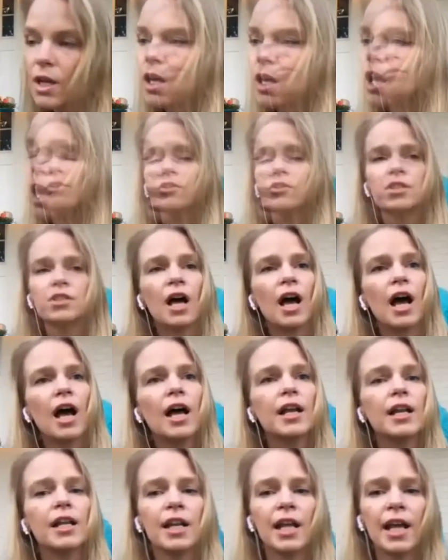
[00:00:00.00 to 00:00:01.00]

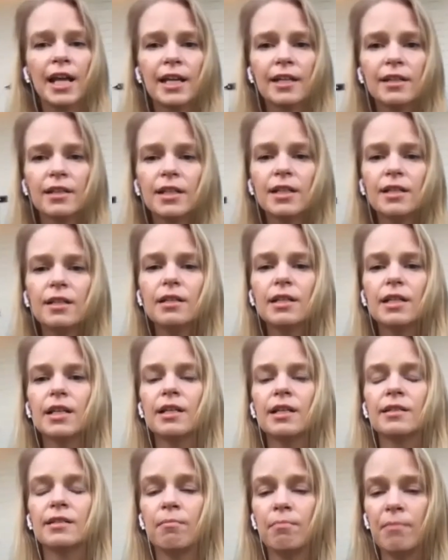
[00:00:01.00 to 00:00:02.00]
And Halen
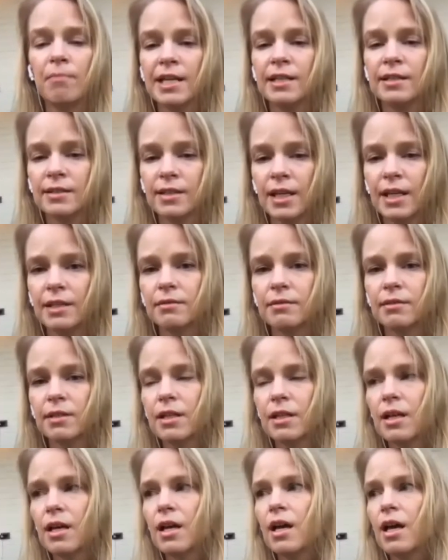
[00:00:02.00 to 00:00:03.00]
is amazing.
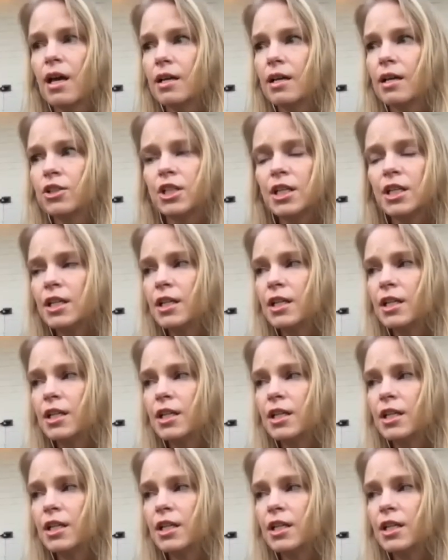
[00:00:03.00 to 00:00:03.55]
She